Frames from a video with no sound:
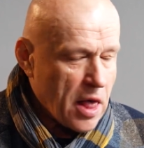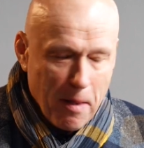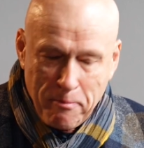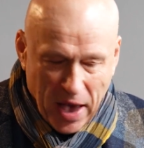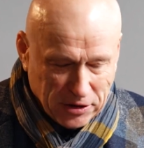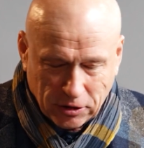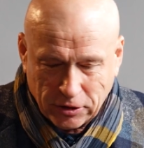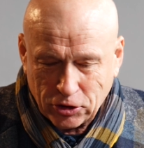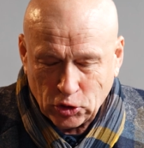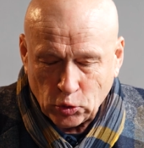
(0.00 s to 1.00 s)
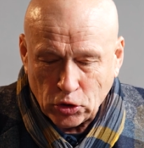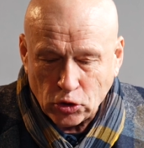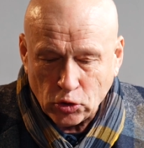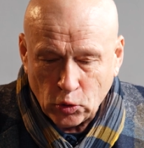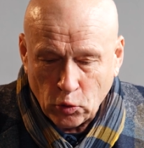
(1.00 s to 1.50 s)
ambassadors to
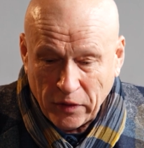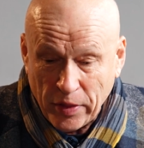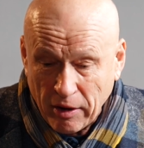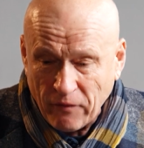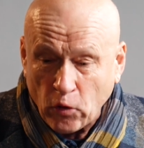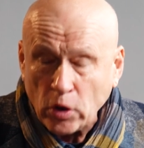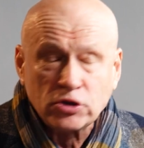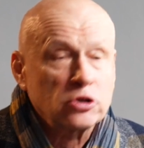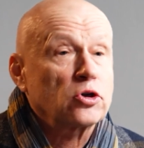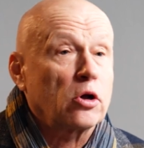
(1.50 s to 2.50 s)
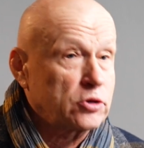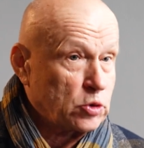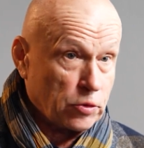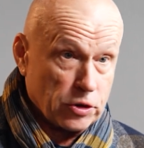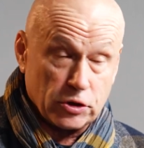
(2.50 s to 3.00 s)
EU, but there are voices
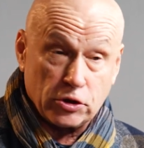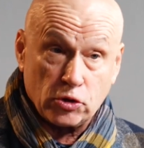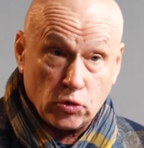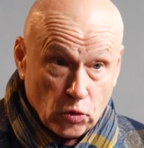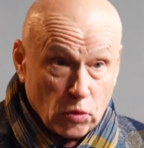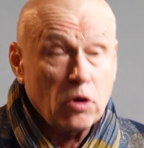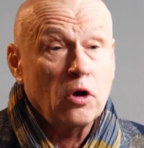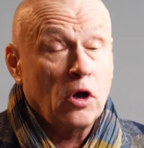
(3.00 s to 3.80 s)
also in EU